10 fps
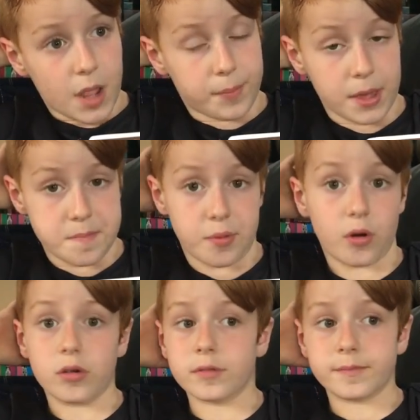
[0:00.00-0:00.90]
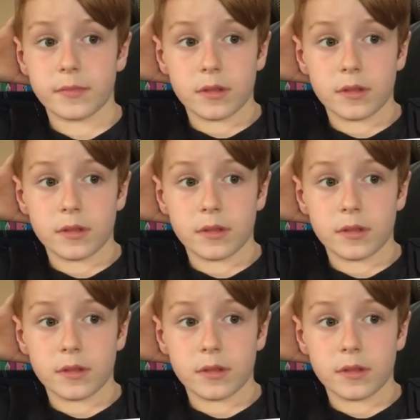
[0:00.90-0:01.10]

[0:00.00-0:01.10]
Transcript: people,